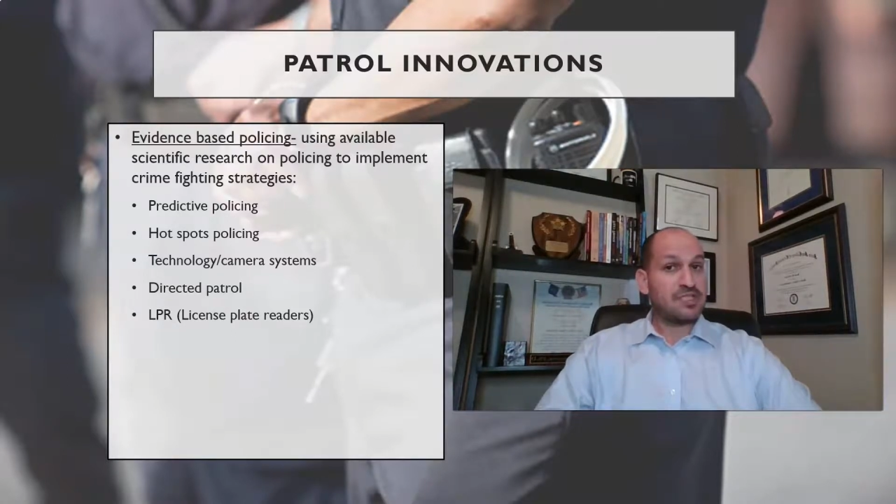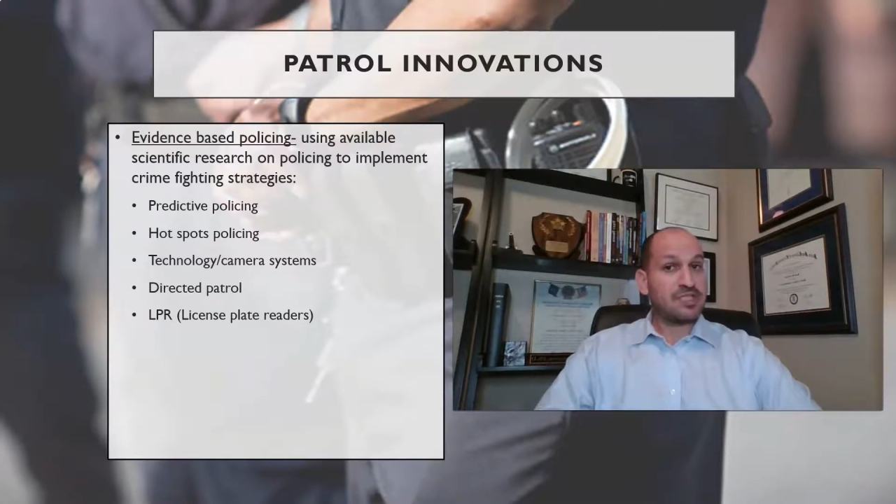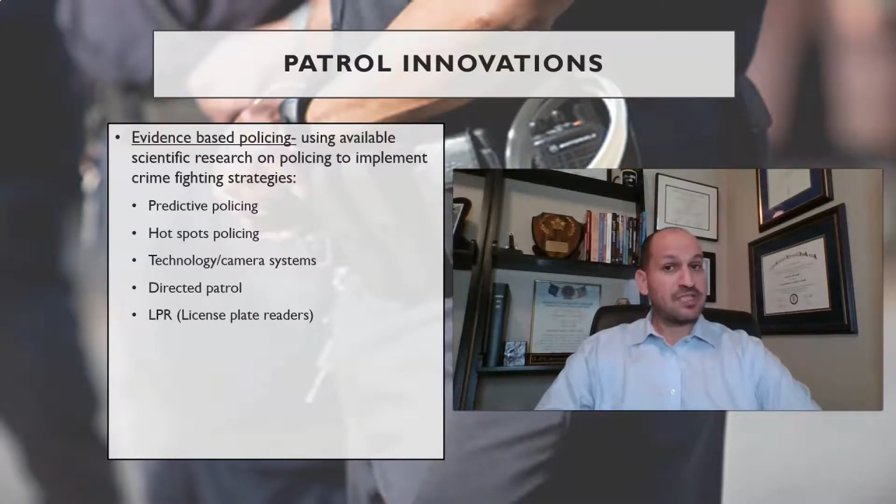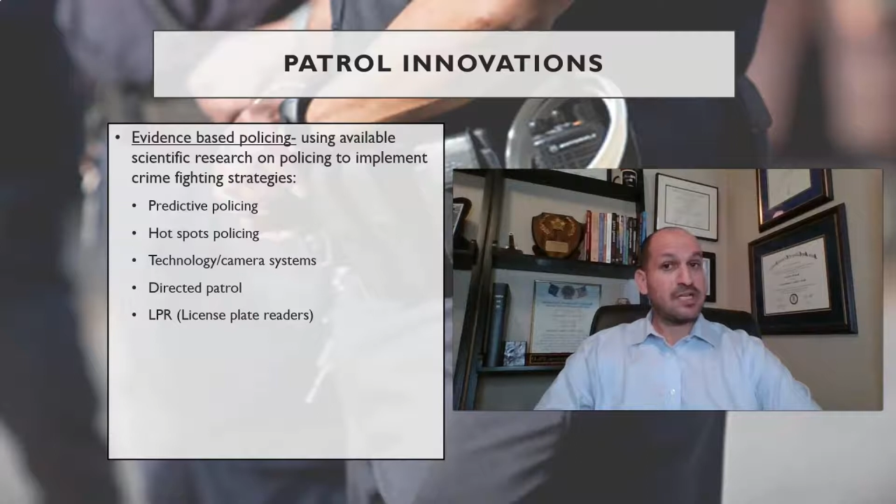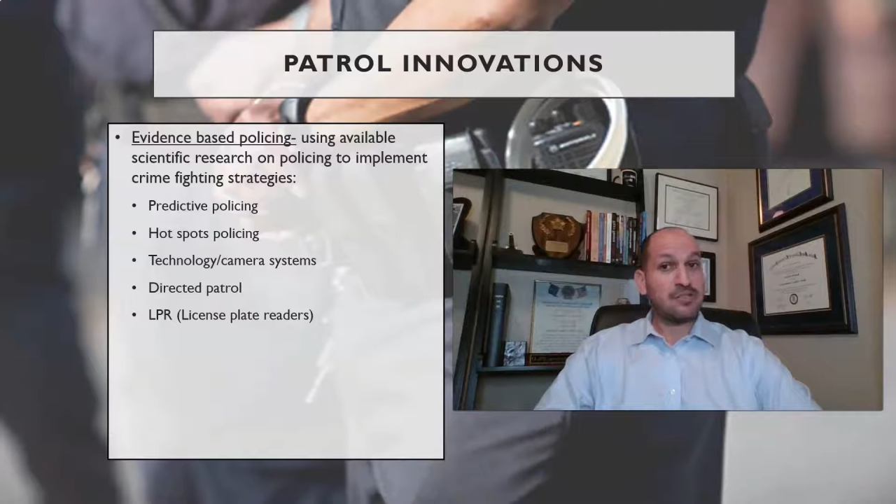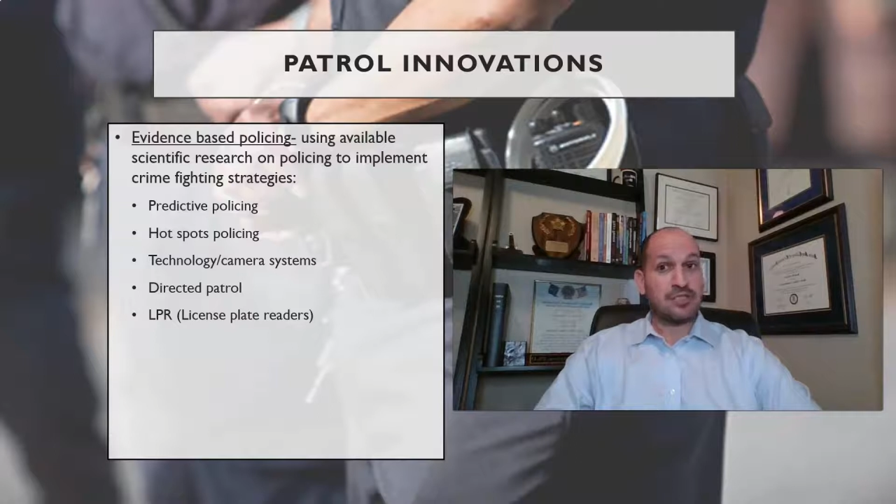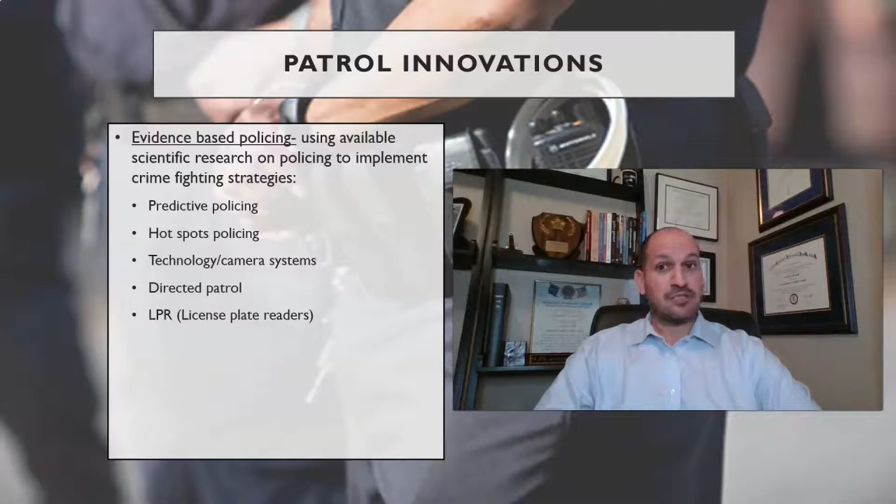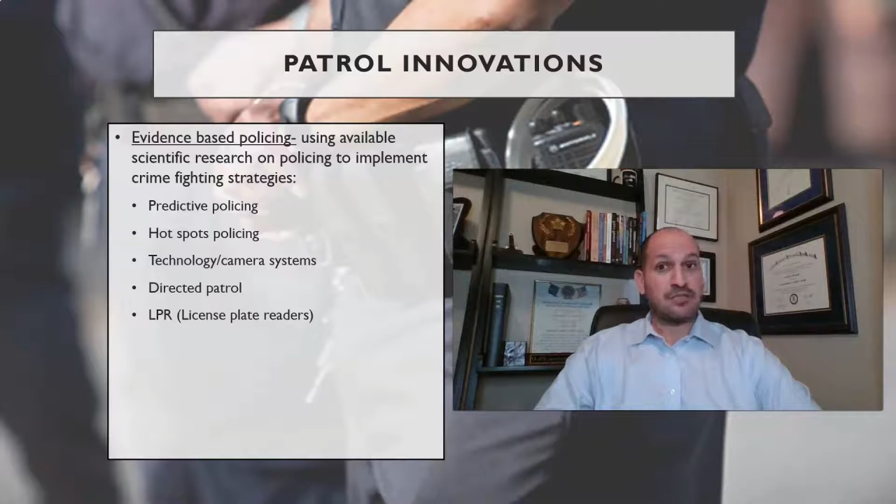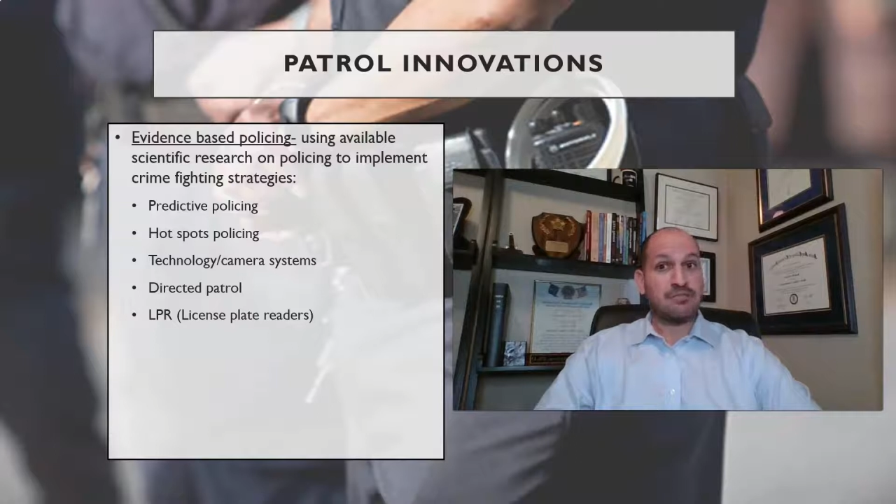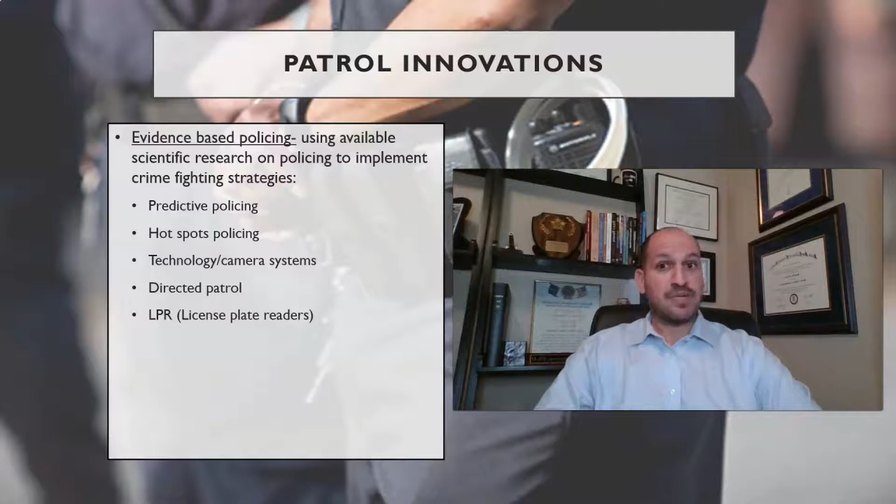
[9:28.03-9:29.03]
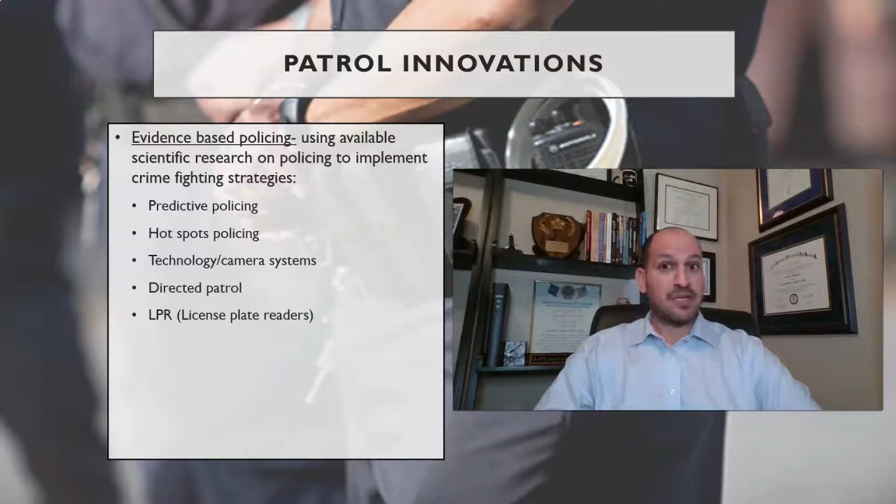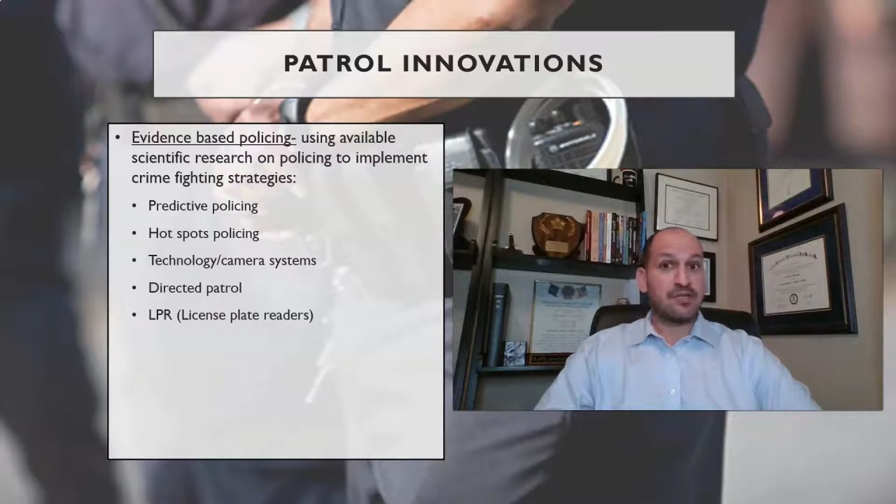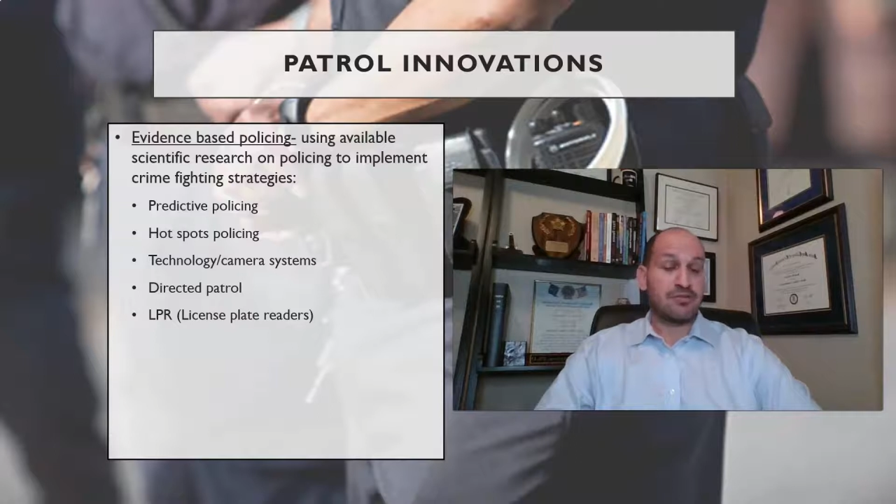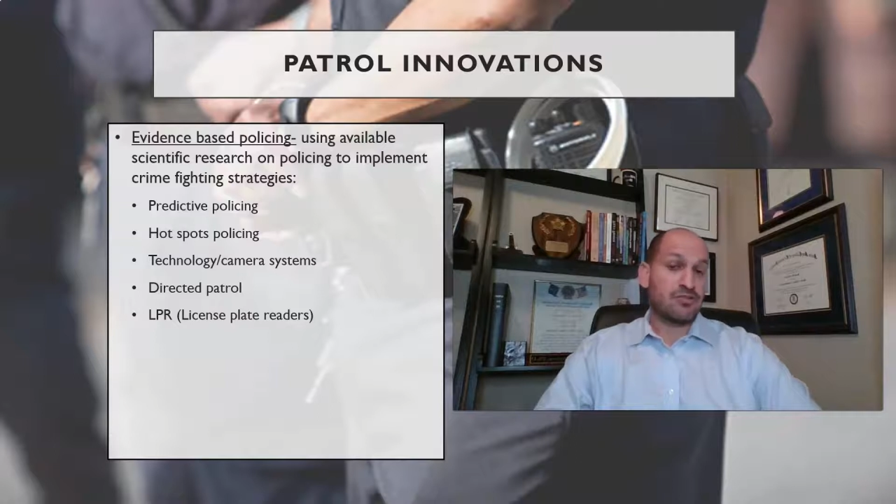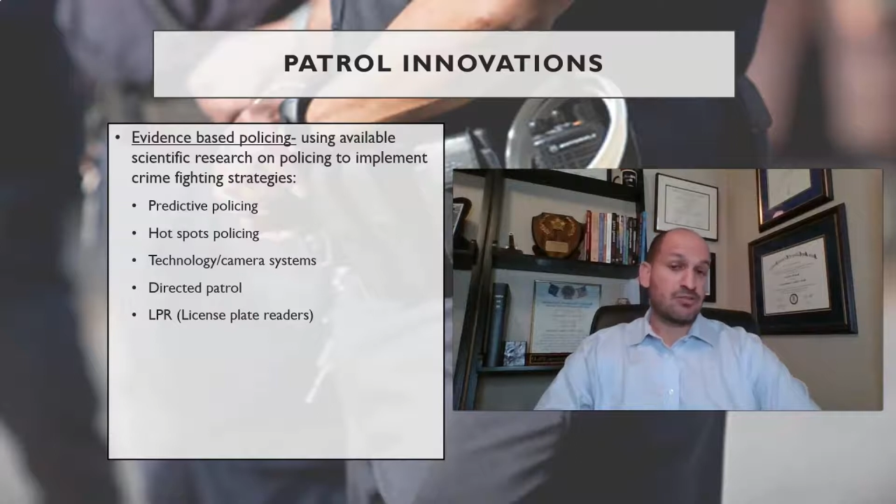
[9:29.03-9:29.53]
technology to
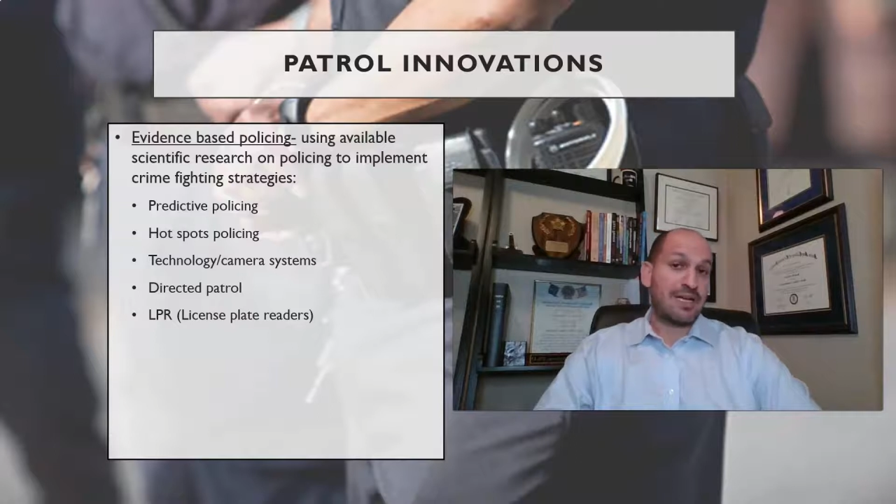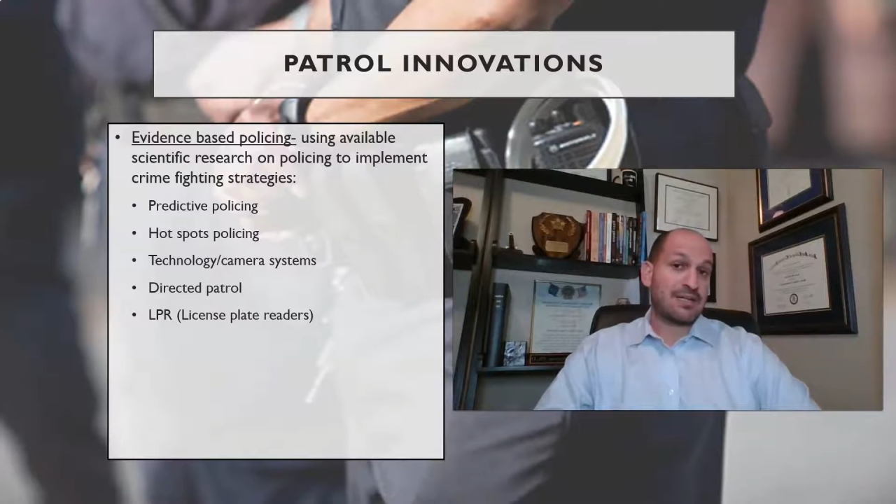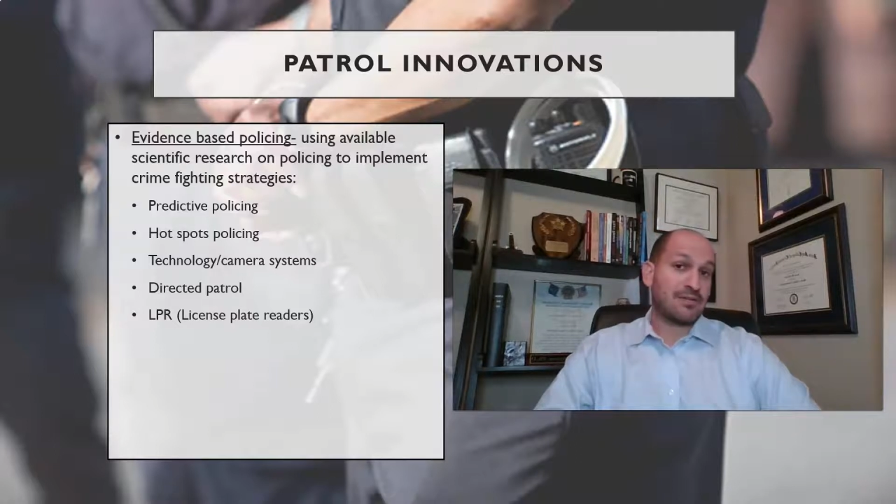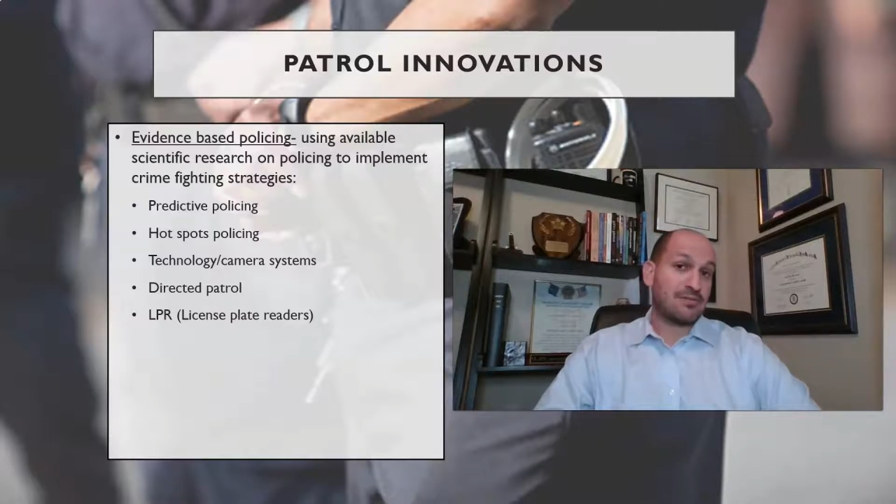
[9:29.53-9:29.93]
monitor and track